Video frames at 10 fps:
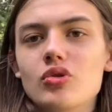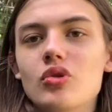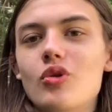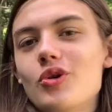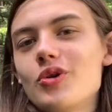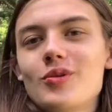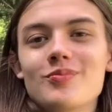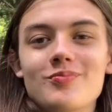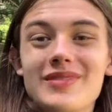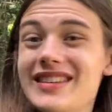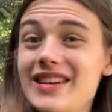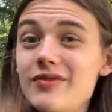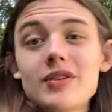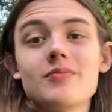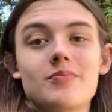or
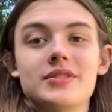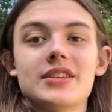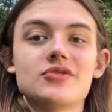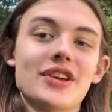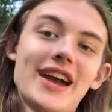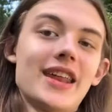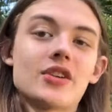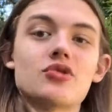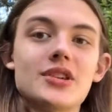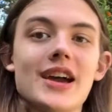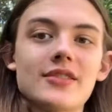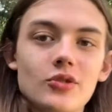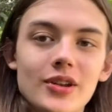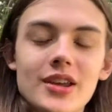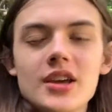even potentially add extra attack to
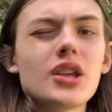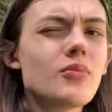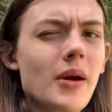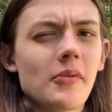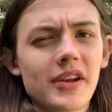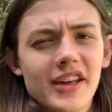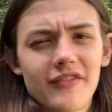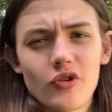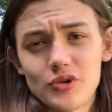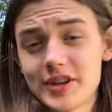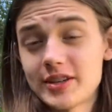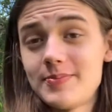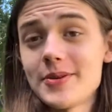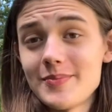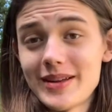it. You might want to, of course,
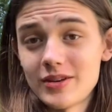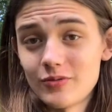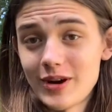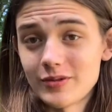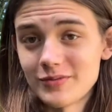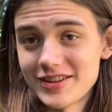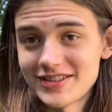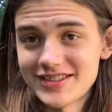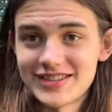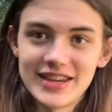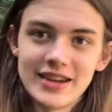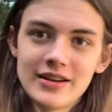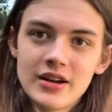experiment around with this to see